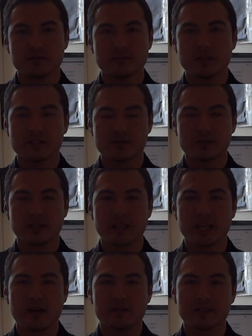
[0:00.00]
doesn't really
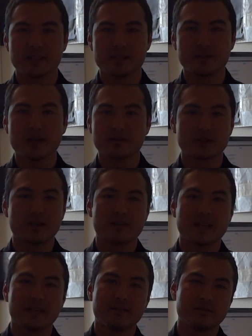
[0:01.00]
count because you cover all
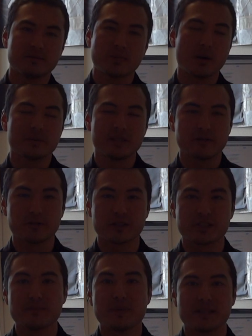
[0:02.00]
that in probably the
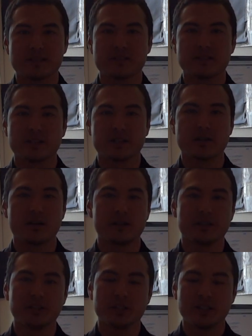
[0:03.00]
first semester in
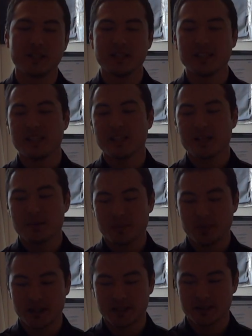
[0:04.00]
college.
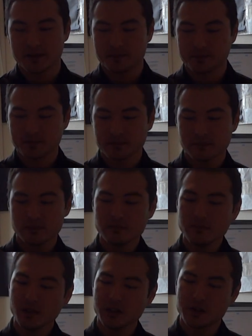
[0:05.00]
But
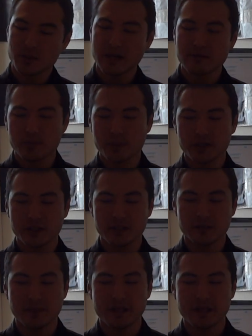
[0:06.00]
so I have a pretty good